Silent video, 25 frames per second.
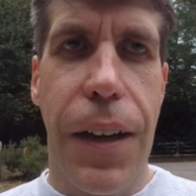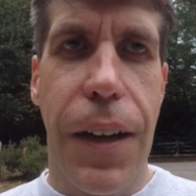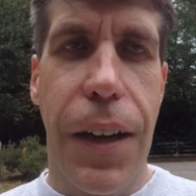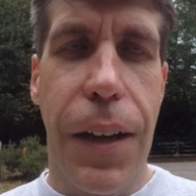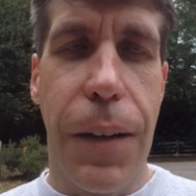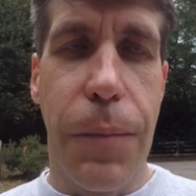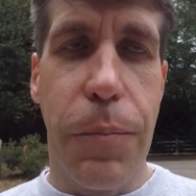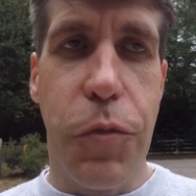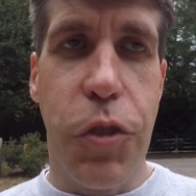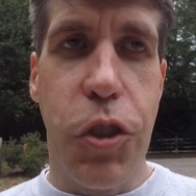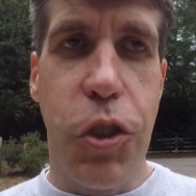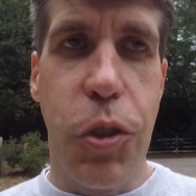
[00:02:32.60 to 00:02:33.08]

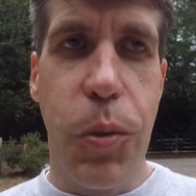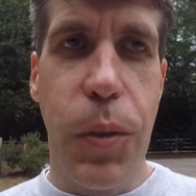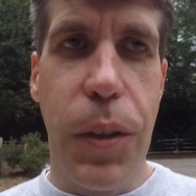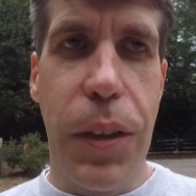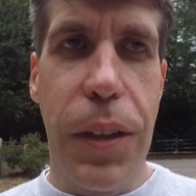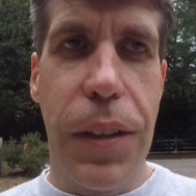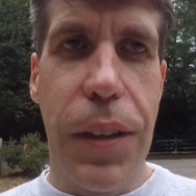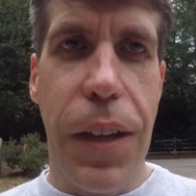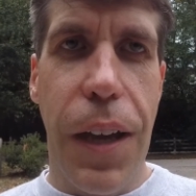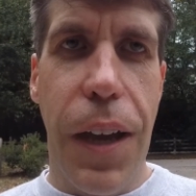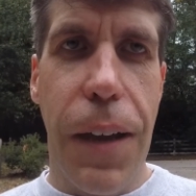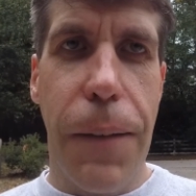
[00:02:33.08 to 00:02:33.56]
up to
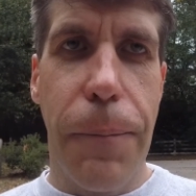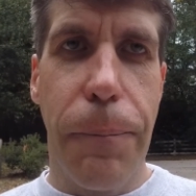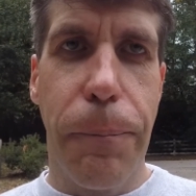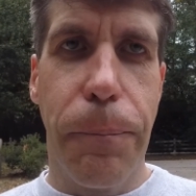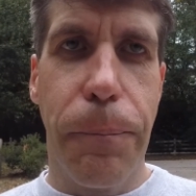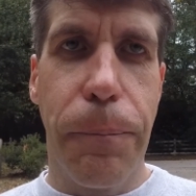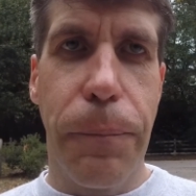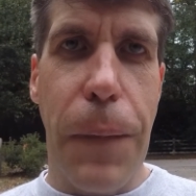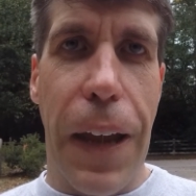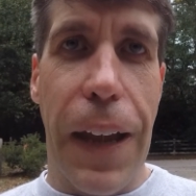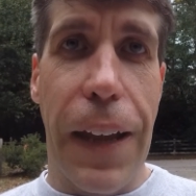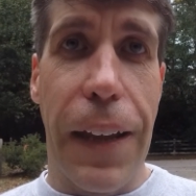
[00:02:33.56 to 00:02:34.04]
it yet,
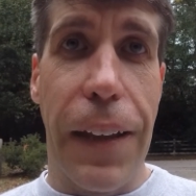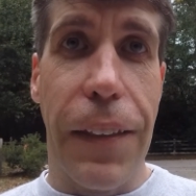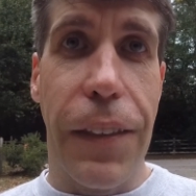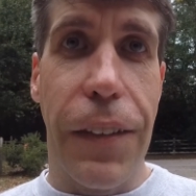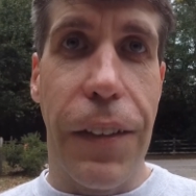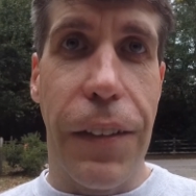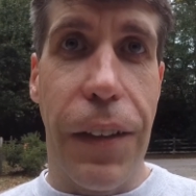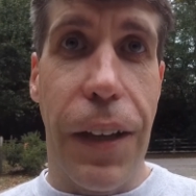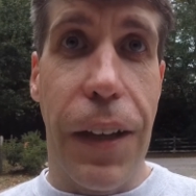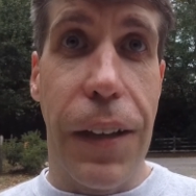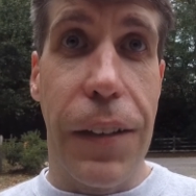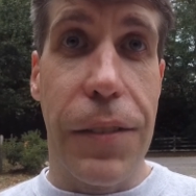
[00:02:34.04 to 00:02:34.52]
and
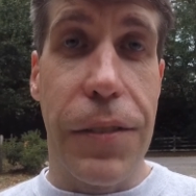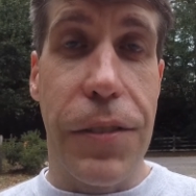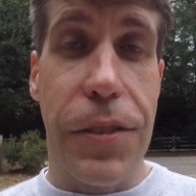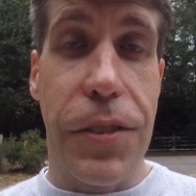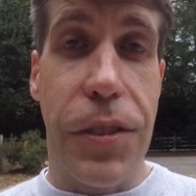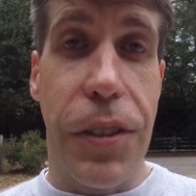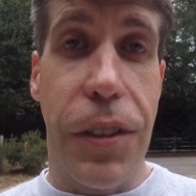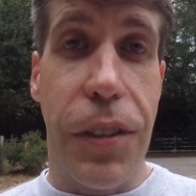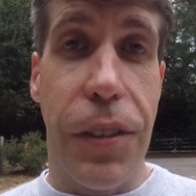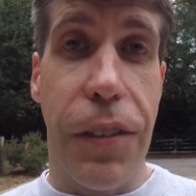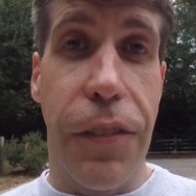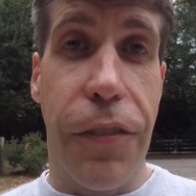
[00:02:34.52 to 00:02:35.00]
the light's
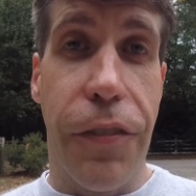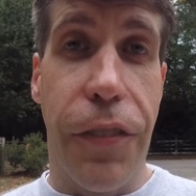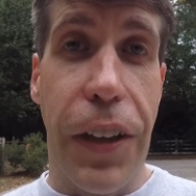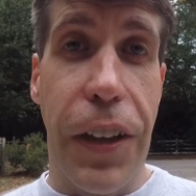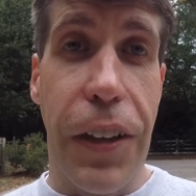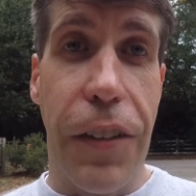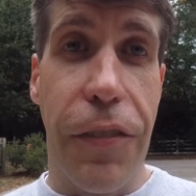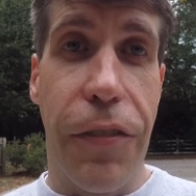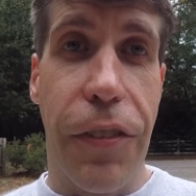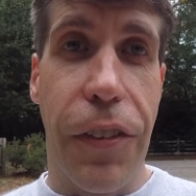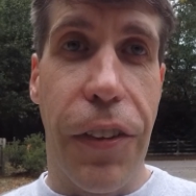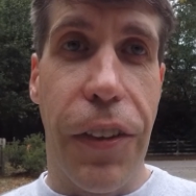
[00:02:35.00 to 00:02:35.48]
starting to
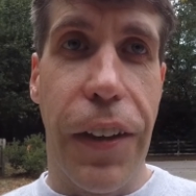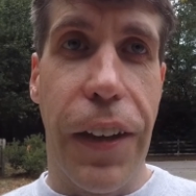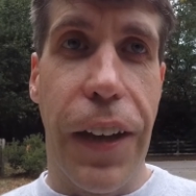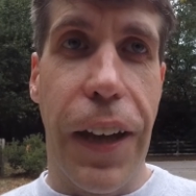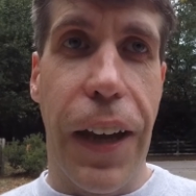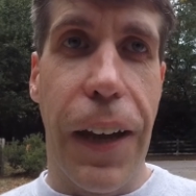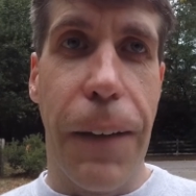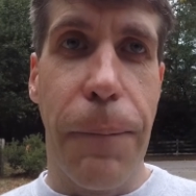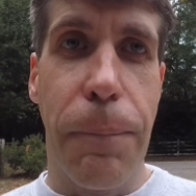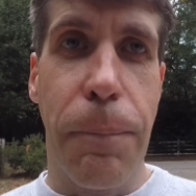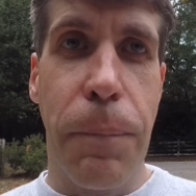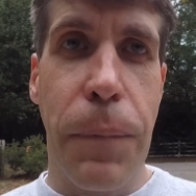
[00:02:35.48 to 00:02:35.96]
fail for the
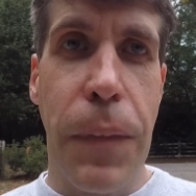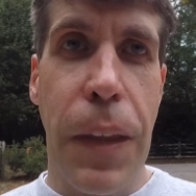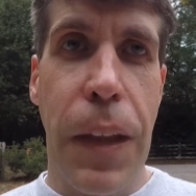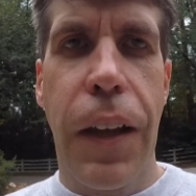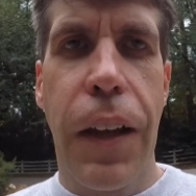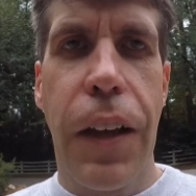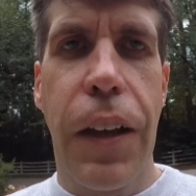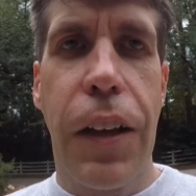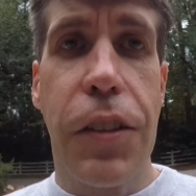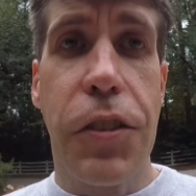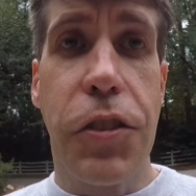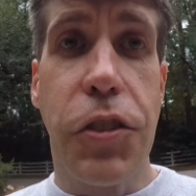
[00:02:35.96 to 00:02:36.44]
day.
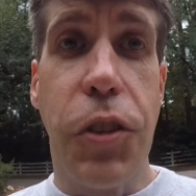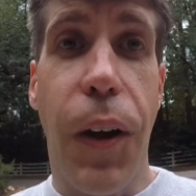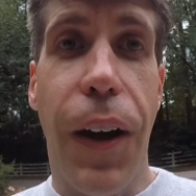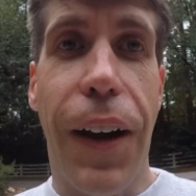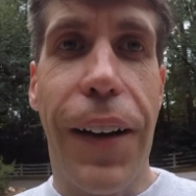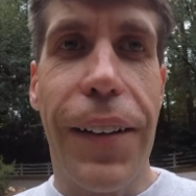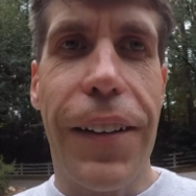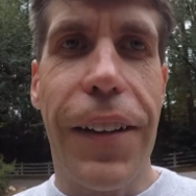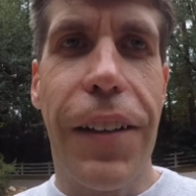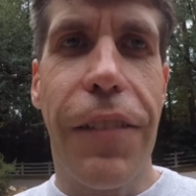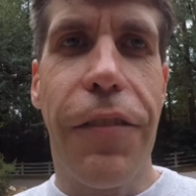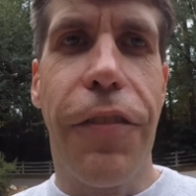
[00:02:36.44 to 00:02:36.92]
So
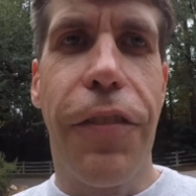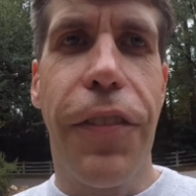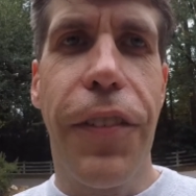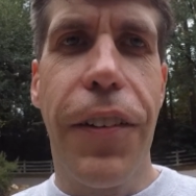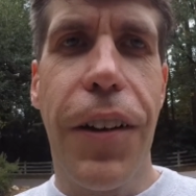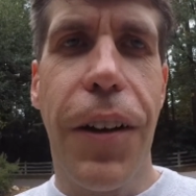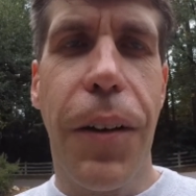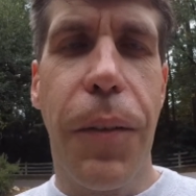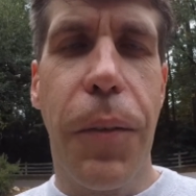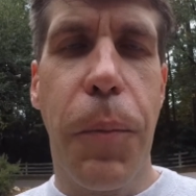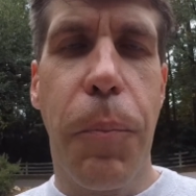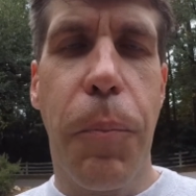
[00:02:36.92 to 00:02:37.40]
I did
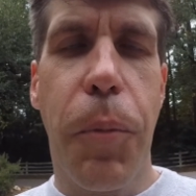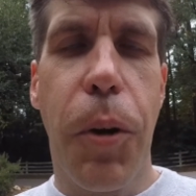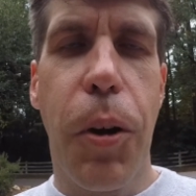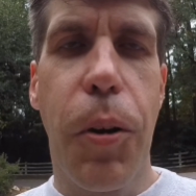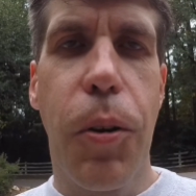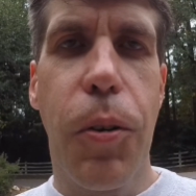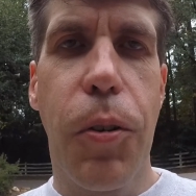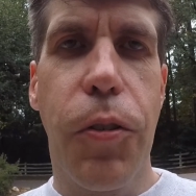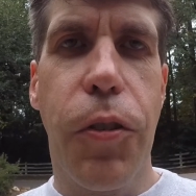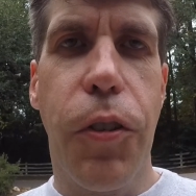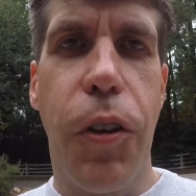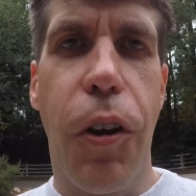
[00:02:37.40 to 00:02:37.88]
fill up the
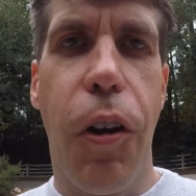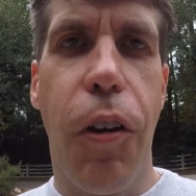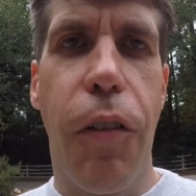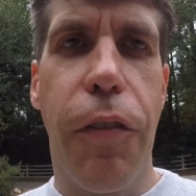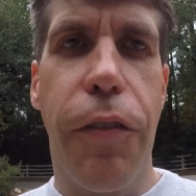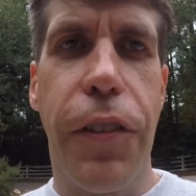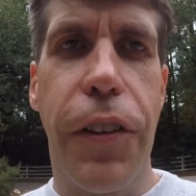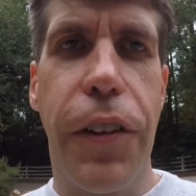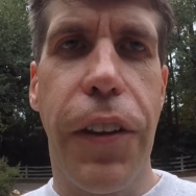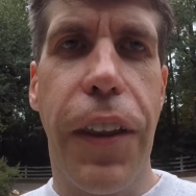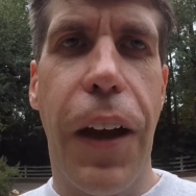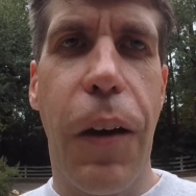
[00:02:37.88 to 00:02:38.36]
bowl, so
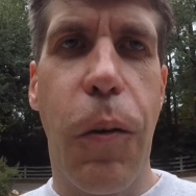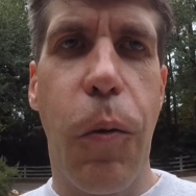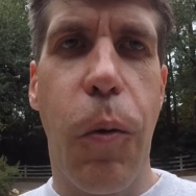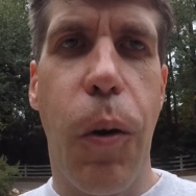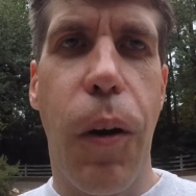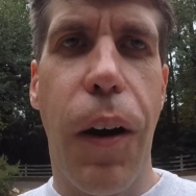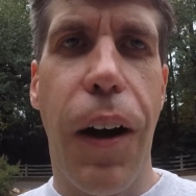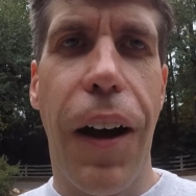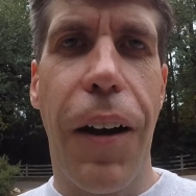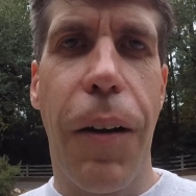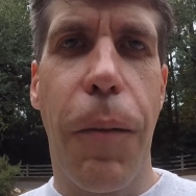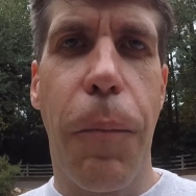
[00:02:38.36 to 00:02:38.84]
hopefully that
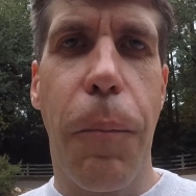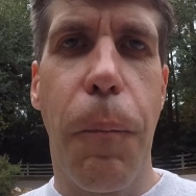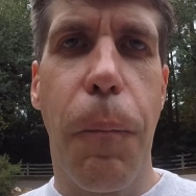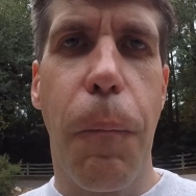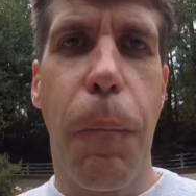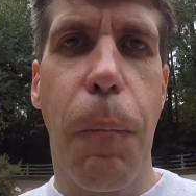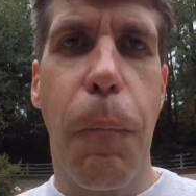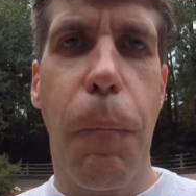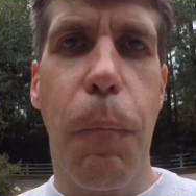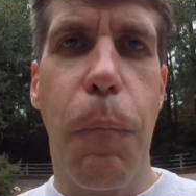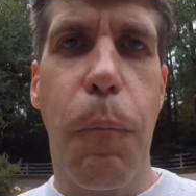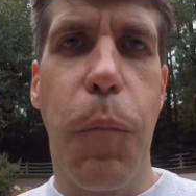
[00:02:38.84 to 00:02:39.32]
will help
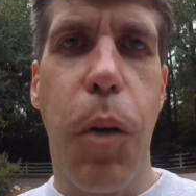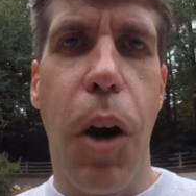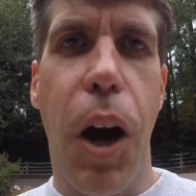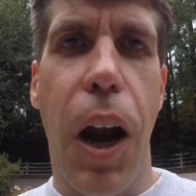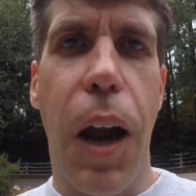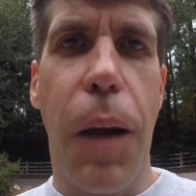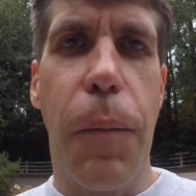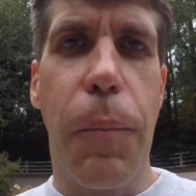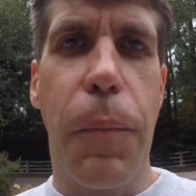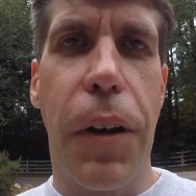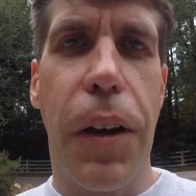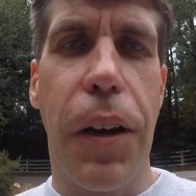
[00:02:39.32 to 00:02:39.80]

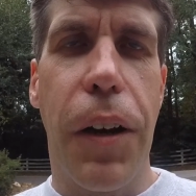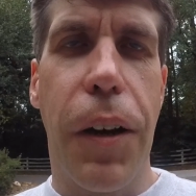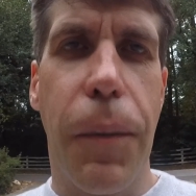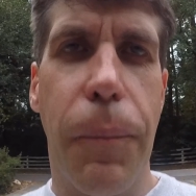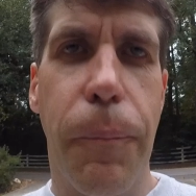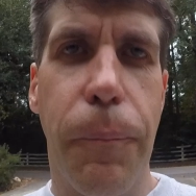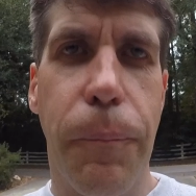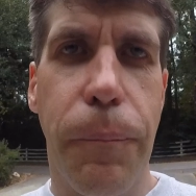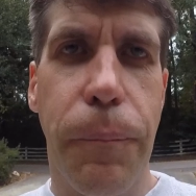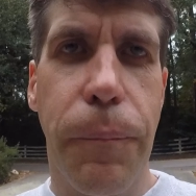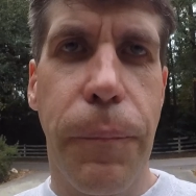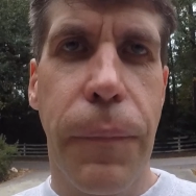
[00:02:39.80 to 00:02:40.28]
prime it
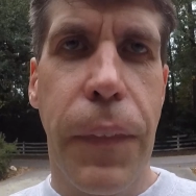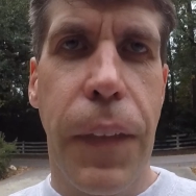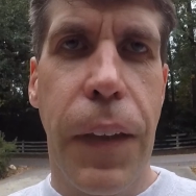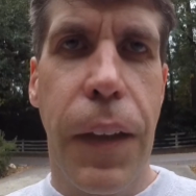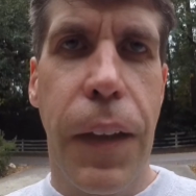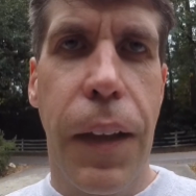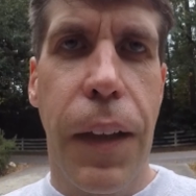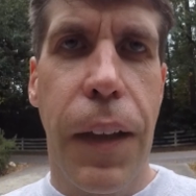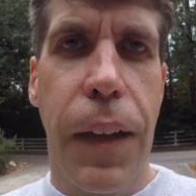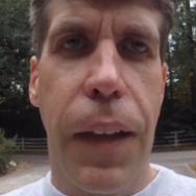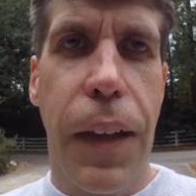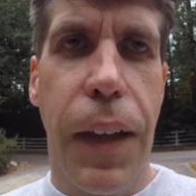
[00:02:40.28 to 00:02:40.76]
up
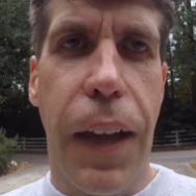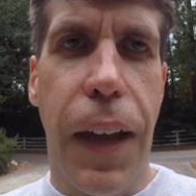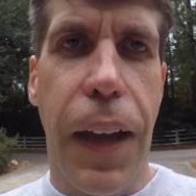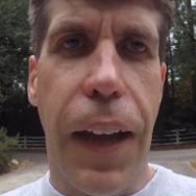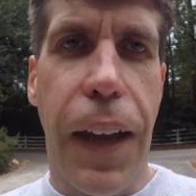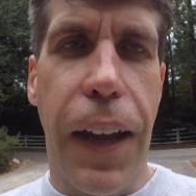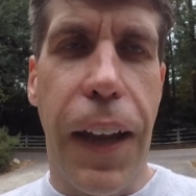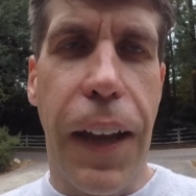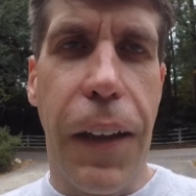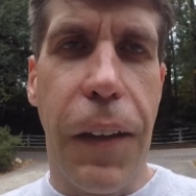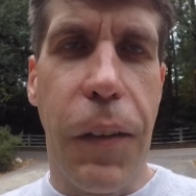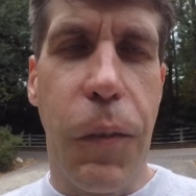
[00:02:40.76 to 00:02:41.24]

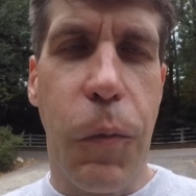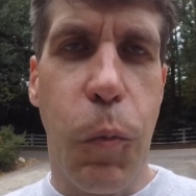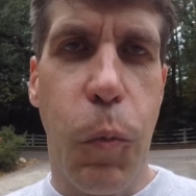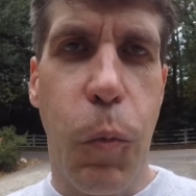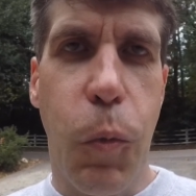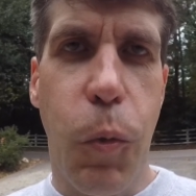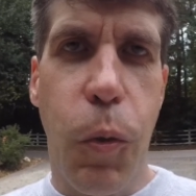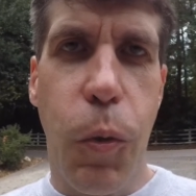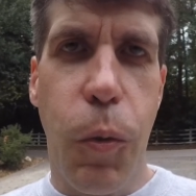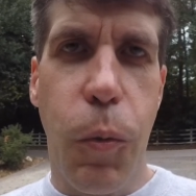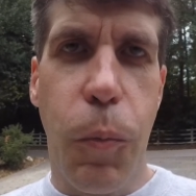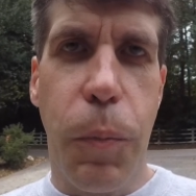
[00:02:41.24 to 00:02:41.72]

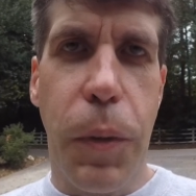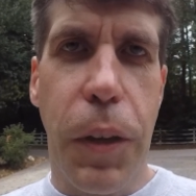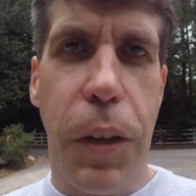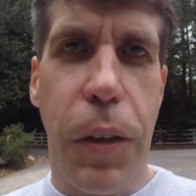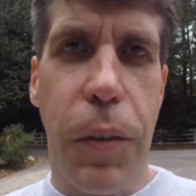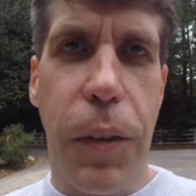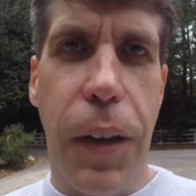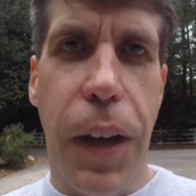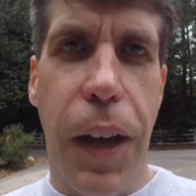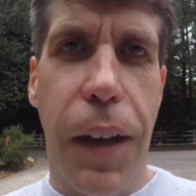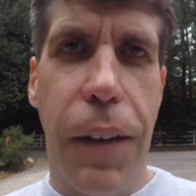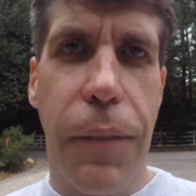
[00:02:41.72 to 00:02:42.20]
and we'll be
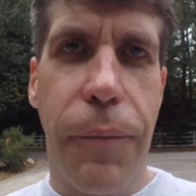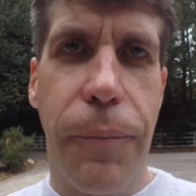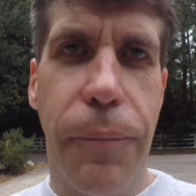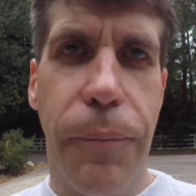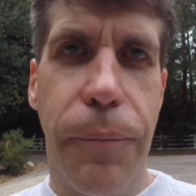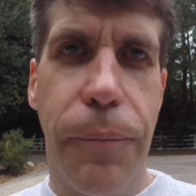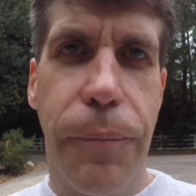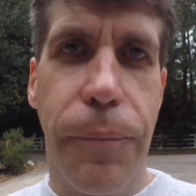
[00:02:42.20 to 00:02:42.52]
okay.